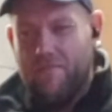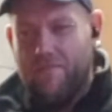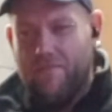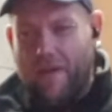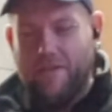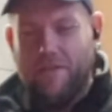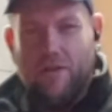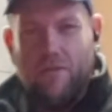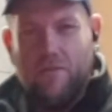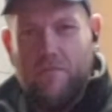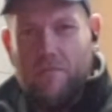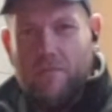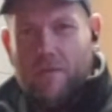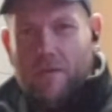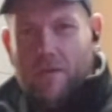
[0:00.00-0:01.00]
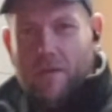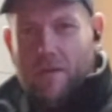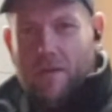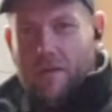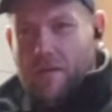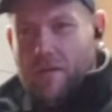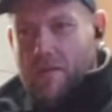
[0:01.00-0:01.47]
visual
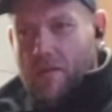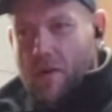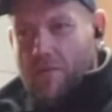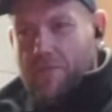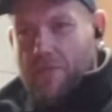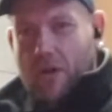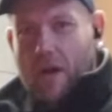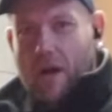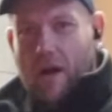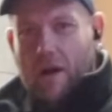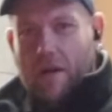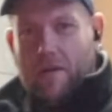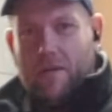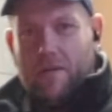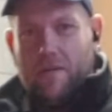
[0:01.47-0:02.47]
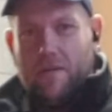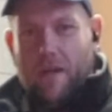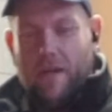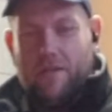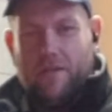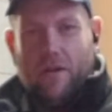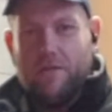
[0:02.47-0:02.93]
of the car,
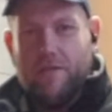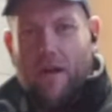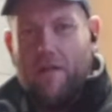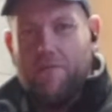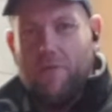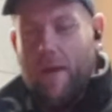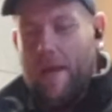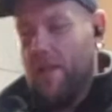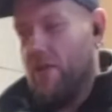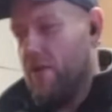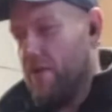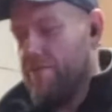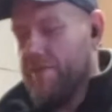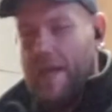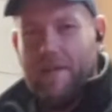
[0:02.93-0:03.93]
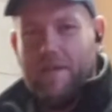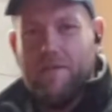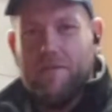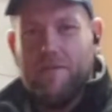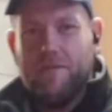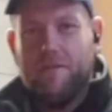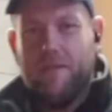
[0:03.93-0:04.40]
it does have quite a lot of dings,
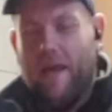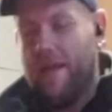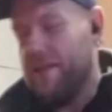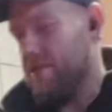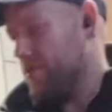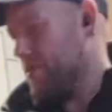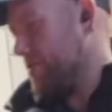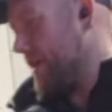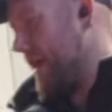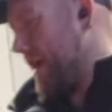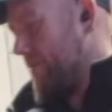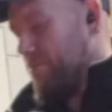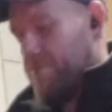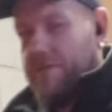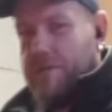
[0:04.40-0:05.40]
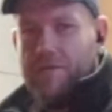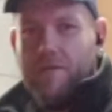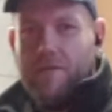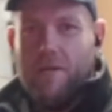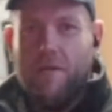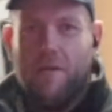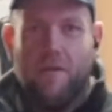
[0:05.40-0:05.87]
dents, scrapes,
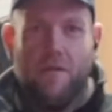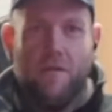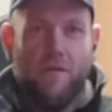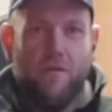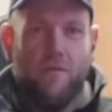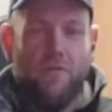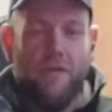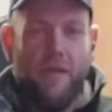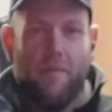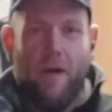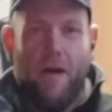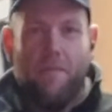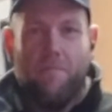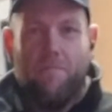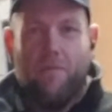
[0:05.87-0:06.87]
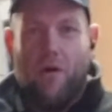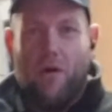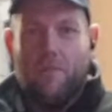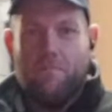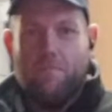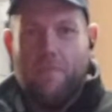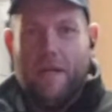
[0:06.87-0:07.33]
you name it, but
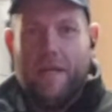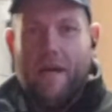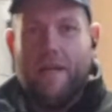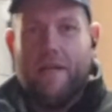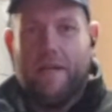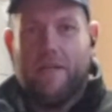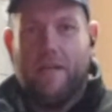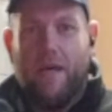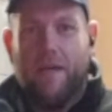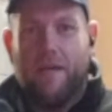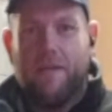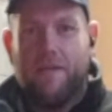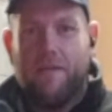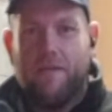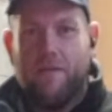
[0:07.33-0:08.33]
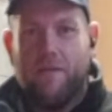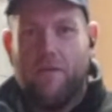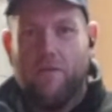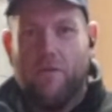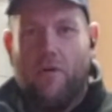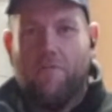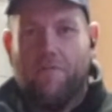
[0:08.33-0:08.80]
mechanically you'll
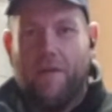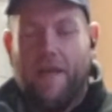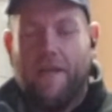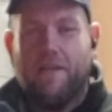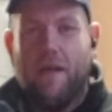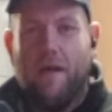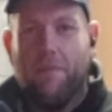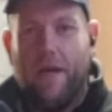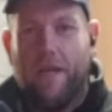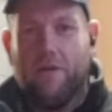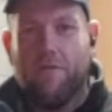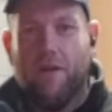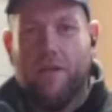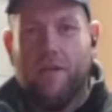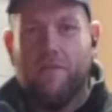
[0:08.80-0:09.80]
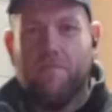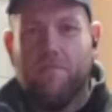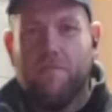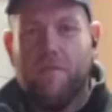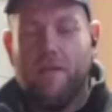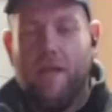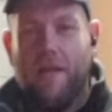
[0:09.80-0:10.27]
not find a better running
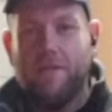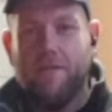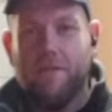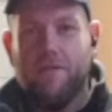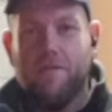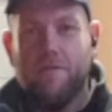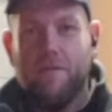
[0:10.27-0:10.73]
engine.